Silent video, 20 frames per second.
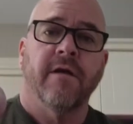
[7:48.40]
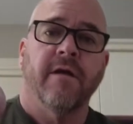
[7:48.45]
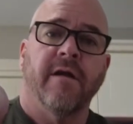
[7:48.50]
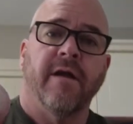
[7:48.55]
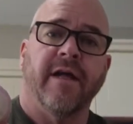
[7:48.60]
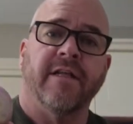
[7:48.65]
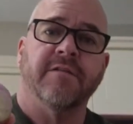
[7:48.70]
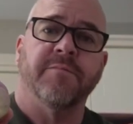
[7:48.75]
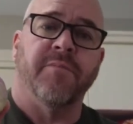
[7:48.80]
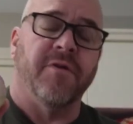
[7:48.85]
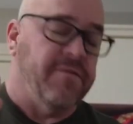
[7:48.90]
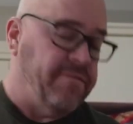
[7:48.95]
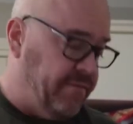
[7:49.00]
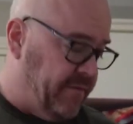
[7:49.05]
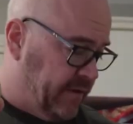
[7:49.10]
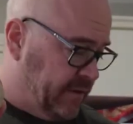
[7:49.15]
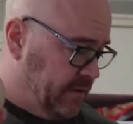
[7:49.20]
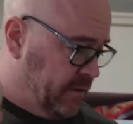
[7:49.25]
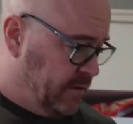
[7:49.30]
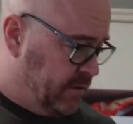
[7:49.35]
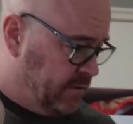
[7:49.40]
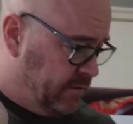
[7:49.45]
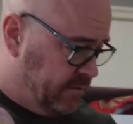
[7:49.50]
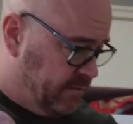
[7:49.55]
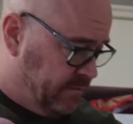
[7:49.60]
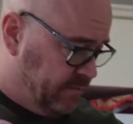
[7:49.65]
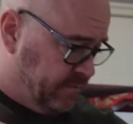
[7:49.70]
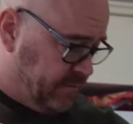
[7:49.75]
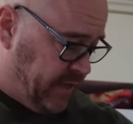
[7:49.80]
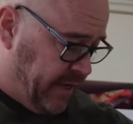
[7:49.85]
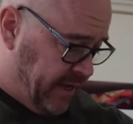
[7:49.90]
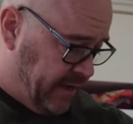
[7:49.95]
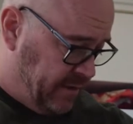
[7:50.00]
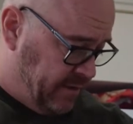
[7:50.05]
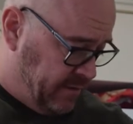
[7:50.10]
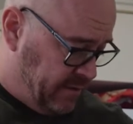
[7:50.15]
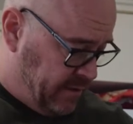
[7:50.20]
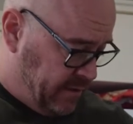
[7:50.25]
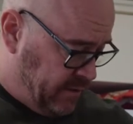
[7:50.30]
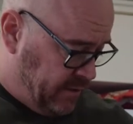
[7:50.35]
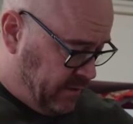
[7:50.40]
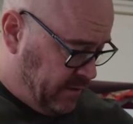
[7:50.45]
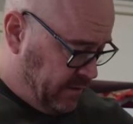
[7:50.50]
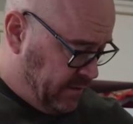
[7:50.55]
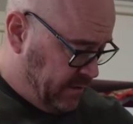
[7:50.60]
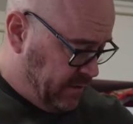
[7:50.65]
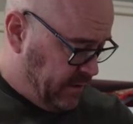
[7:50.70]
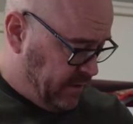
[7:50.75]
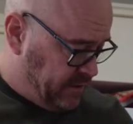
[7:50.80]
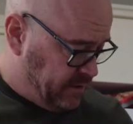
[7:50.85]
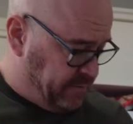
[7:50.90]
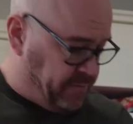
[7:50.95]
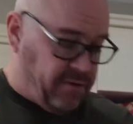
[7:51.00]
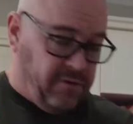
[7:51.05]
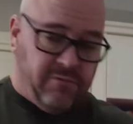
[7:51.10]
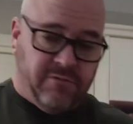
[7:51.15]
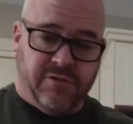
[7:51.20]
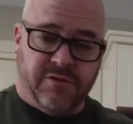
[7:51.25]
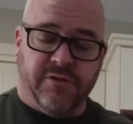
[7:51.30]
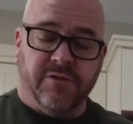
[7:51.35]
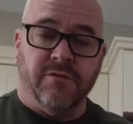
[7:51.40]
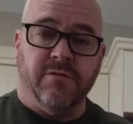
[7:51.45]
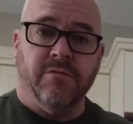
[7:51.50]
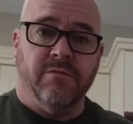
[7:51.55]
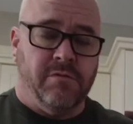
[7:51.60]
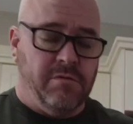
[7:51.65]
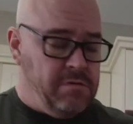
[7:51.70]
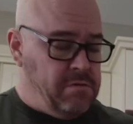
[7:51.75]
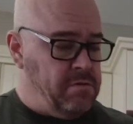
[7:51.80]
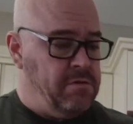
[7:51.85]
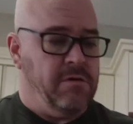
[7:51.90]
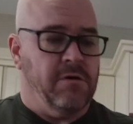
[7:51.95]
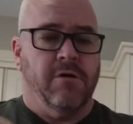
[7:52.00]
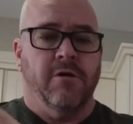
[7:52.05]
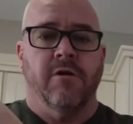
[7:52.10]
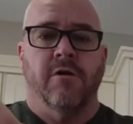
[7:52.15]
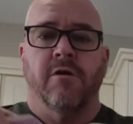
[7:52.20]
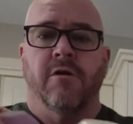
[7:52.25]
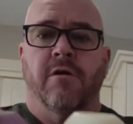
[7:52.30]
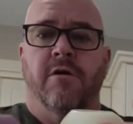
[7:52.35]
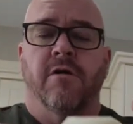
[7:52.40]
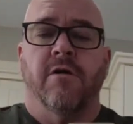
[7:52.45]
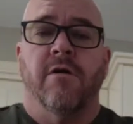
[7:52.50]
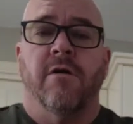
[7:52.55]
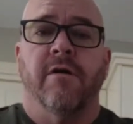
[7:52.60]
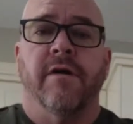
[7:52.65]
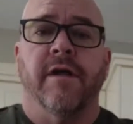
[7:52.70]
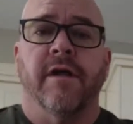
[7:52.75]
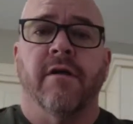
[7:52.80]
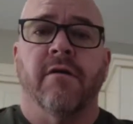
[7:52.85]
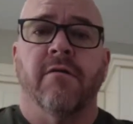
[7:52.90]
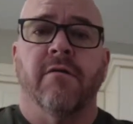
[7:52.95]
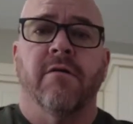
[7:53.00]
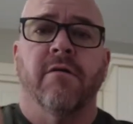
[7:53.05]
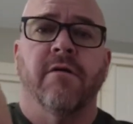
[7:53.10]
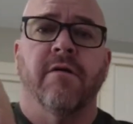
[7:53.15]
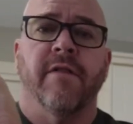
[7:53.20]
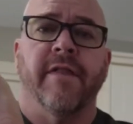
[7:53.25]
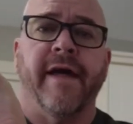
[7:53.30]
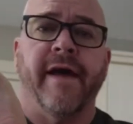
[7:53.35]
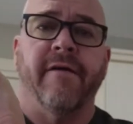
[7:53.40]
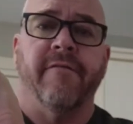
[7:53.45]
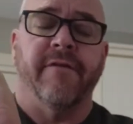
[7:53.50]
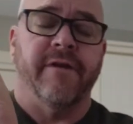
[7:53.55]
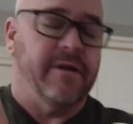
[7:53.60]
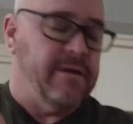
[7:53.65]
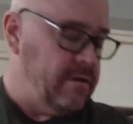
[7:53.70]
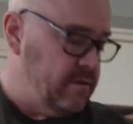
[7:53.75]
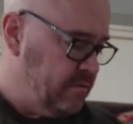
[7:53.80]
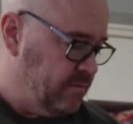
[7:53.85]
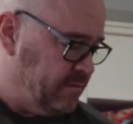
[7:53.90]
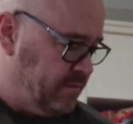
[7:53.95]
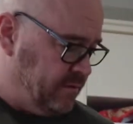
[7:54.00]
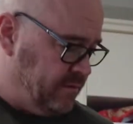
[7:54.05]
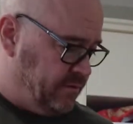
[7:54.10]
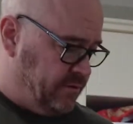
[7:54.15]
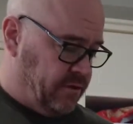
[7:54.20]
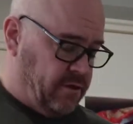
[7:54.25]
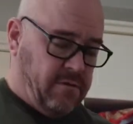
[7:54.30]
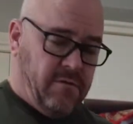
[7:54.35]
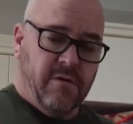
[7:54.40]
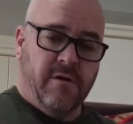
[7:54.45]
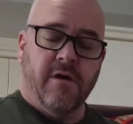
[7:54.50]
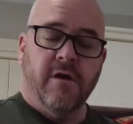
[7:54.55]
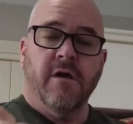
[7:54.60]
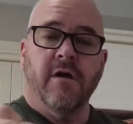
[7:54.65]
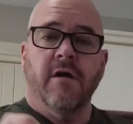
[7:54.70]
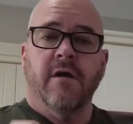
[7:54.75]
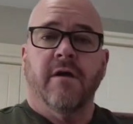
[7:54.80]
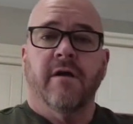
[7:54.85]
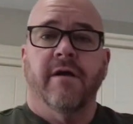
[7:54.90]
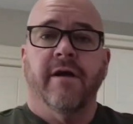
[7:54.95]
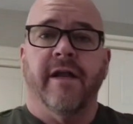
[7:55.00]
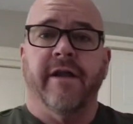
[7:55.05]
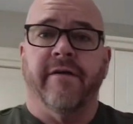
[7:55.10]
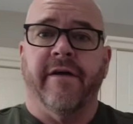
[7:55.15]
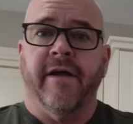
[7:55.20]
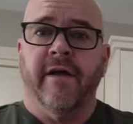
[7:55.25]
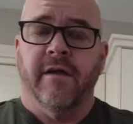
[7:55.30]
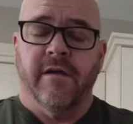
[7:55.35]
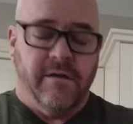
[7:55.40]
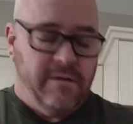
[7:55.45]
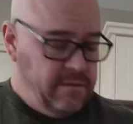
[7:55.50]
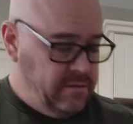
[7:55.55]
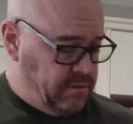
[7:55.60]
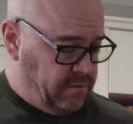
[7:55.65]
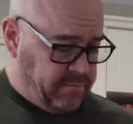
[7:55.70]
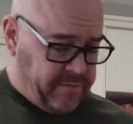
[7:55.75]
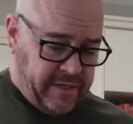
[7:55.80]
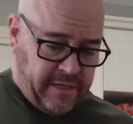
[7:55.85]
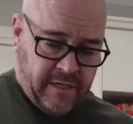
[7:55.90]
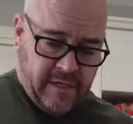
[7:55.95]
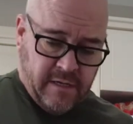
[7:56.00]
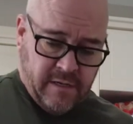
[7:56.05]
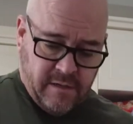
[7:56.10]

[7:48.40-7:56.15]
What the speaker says: that's perfect. Okay, as opposed to, you know, that one. So anyway, it'll be